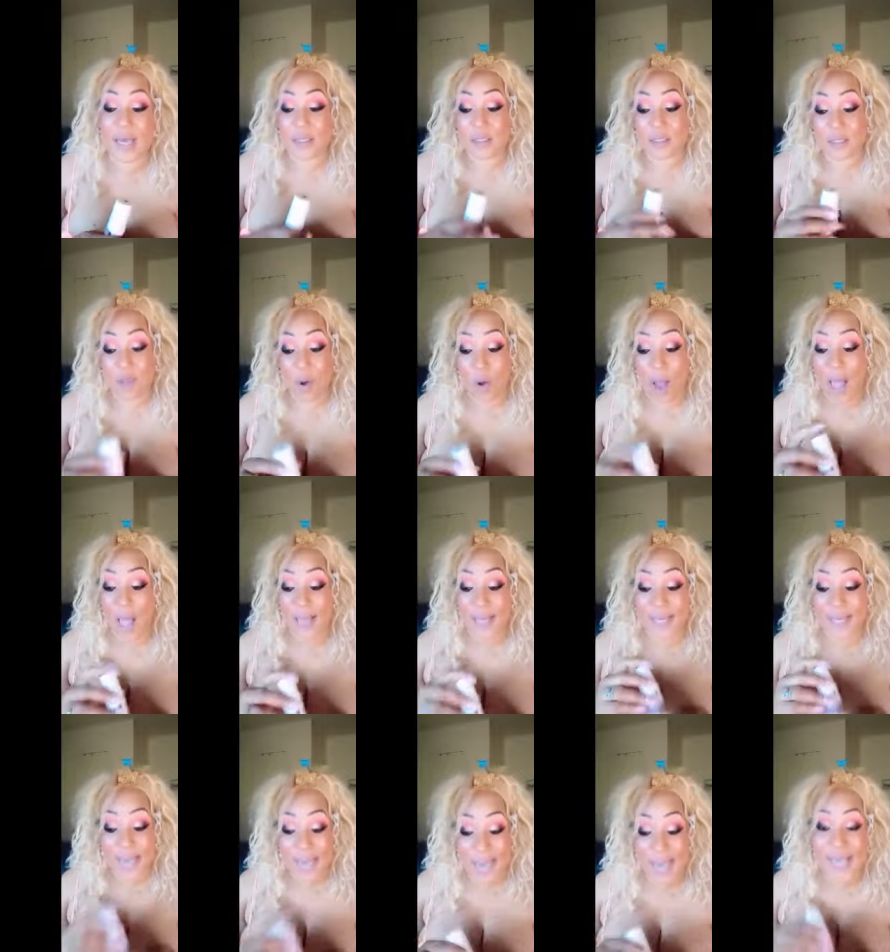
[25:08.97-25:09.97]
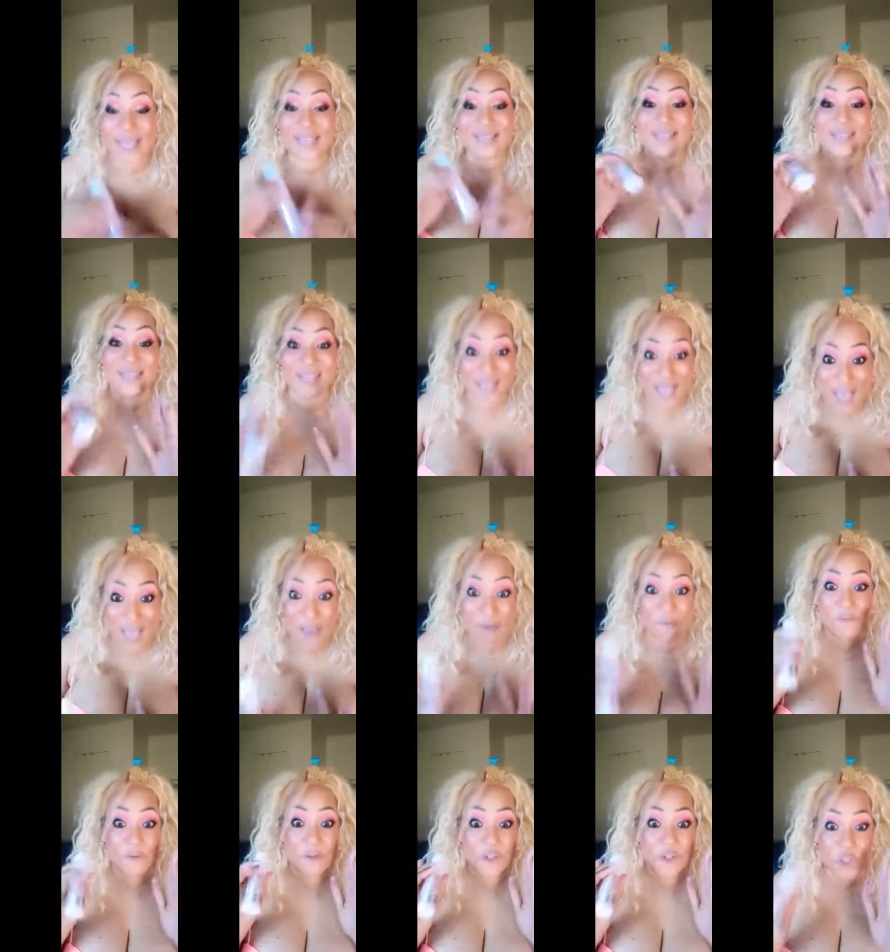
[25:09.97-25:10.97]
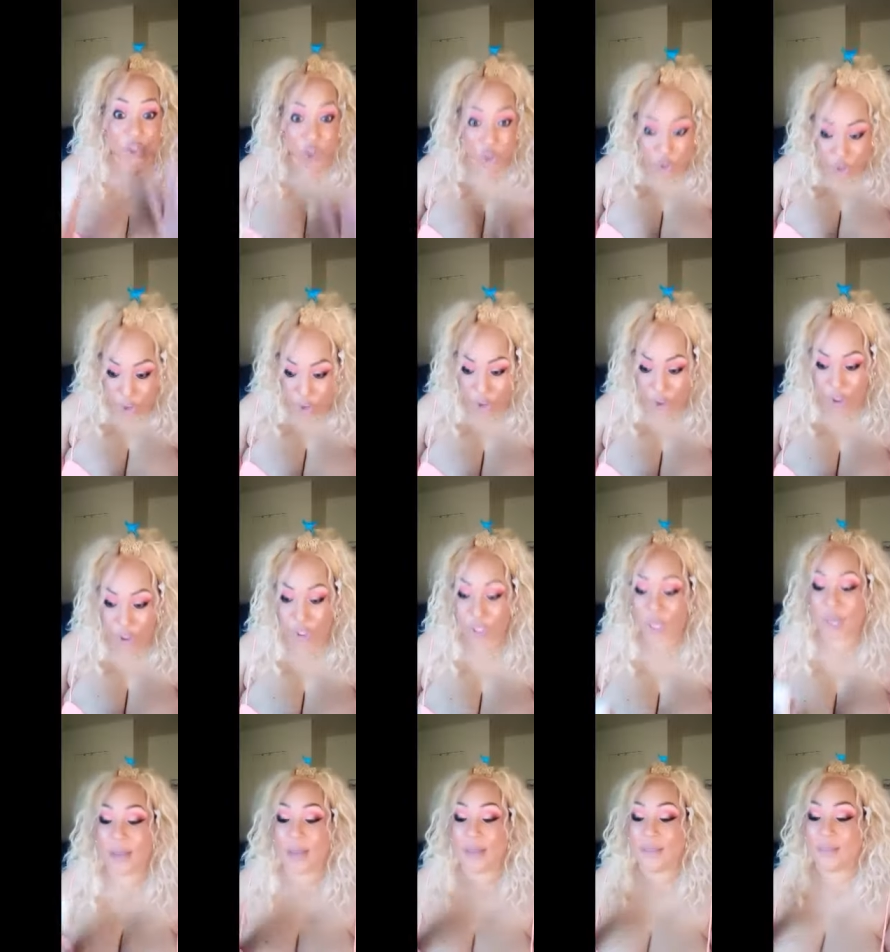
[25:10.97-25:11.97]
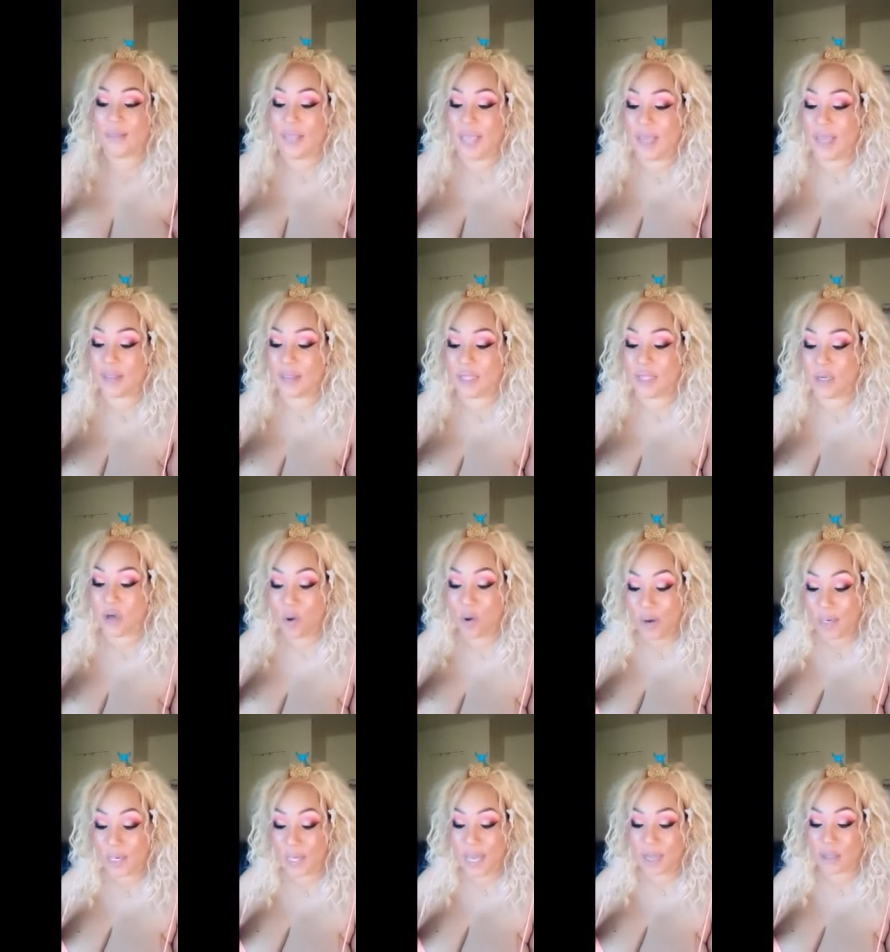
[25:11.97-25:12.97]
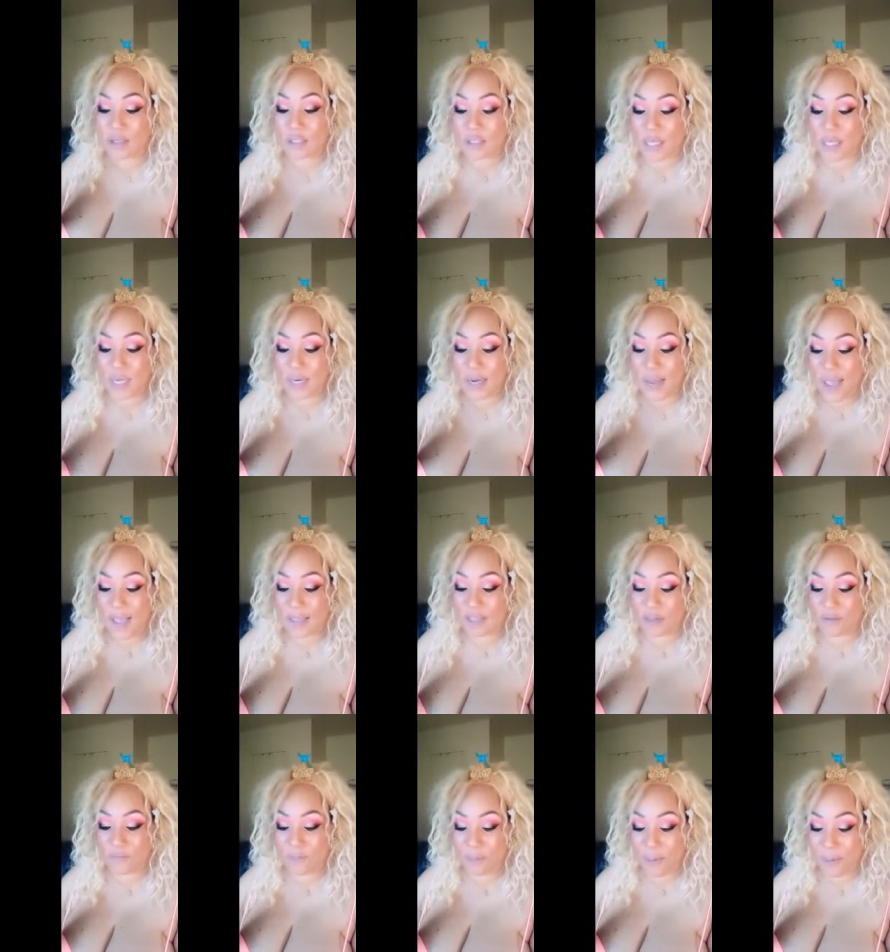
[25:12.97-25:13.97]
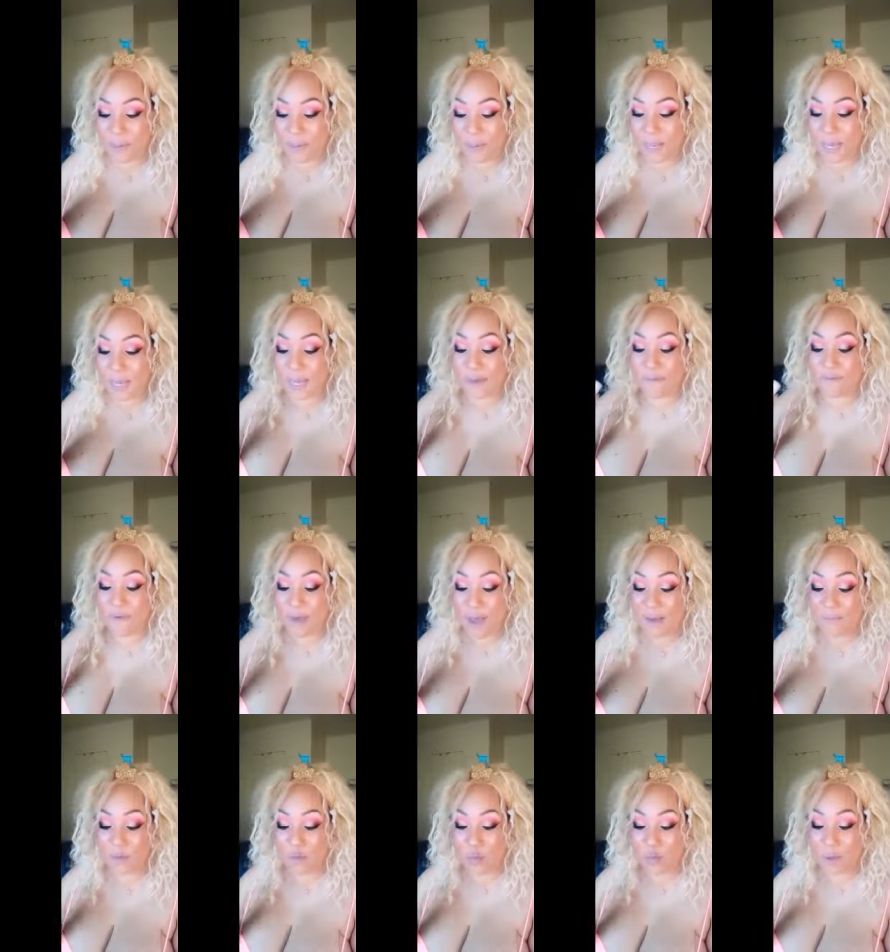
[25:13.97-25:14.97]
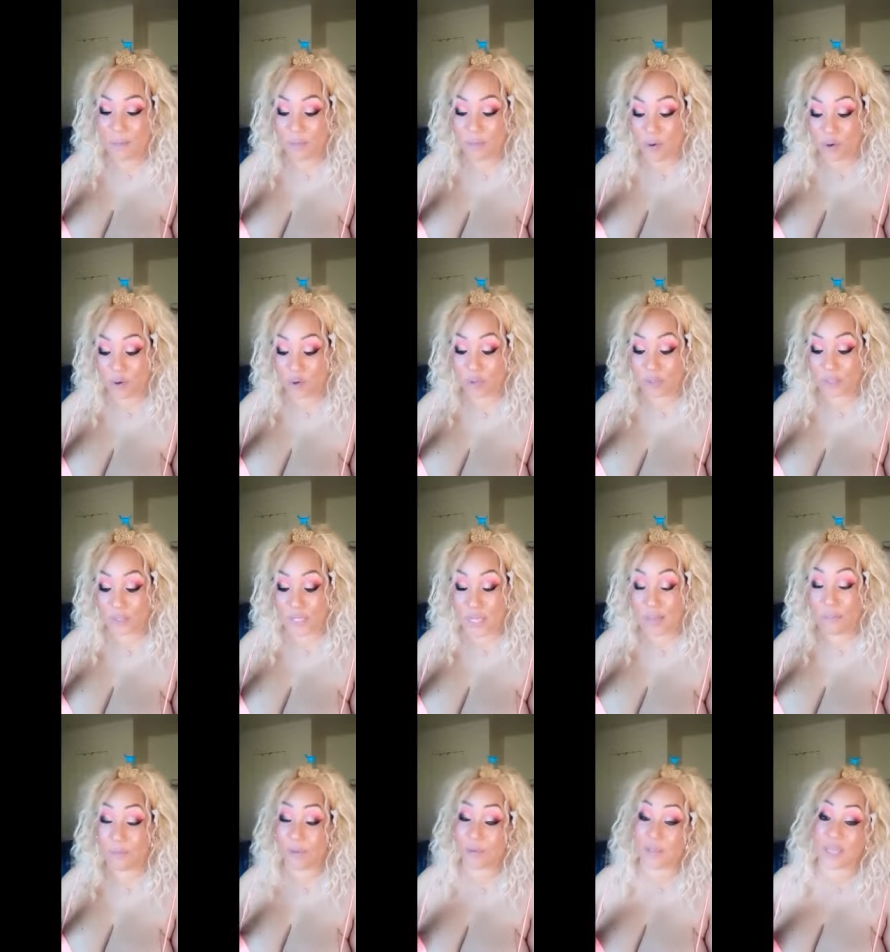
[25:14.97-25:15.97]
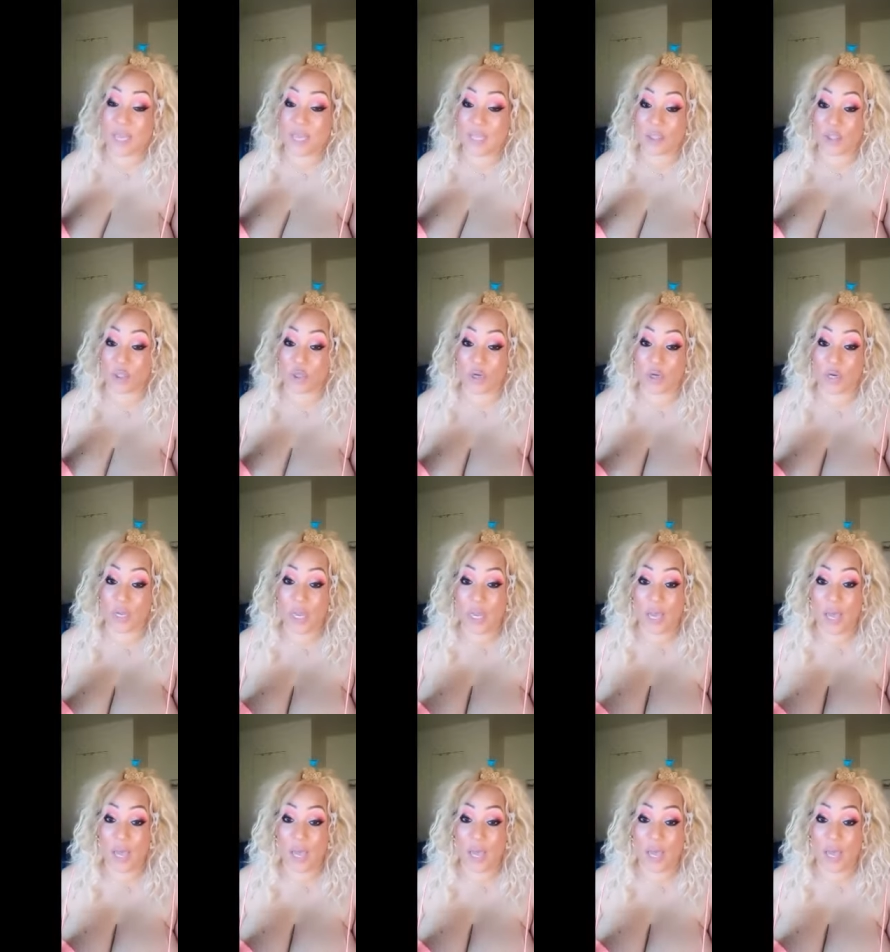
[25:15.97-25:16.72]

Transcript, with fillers: So I can't say for sure that the Garnier Skin Active BB 5-in-1 Miracle Skin Protector